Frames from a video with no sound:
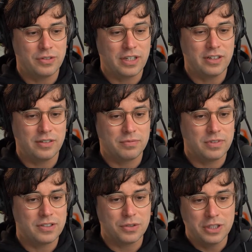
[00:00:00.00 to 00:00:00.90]
So
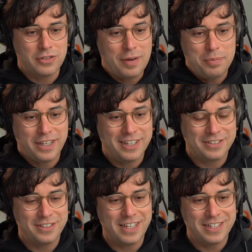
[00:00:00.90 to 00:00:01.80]
it
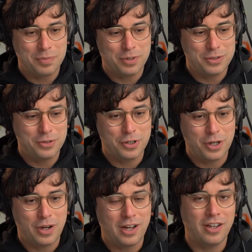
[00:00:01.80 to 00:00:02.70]
replicates the data, but you don't
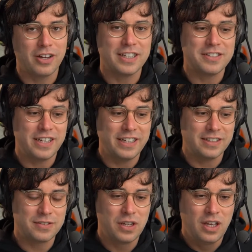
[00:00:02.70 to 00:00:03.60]
know how long it
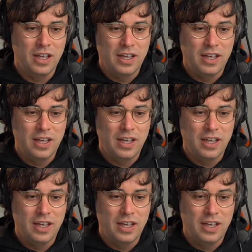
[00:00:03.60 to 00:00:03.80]
takes.